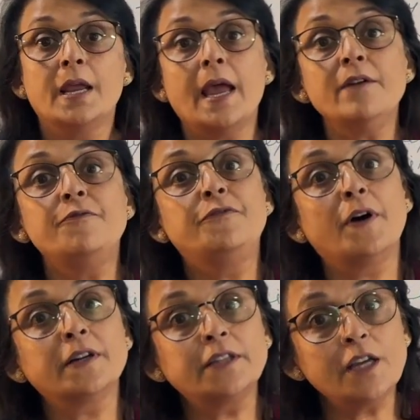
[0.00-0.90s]
can
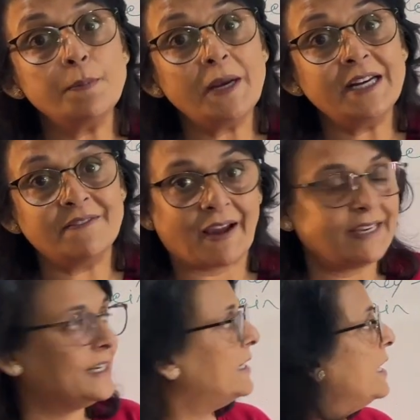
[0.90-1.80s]
further be
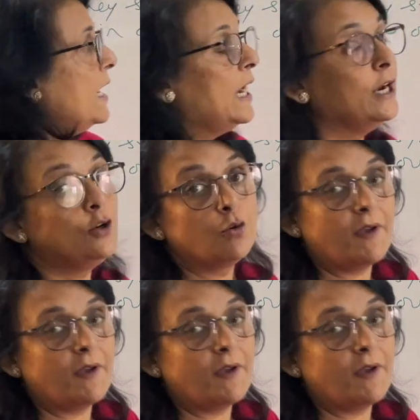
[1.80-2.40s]
divided into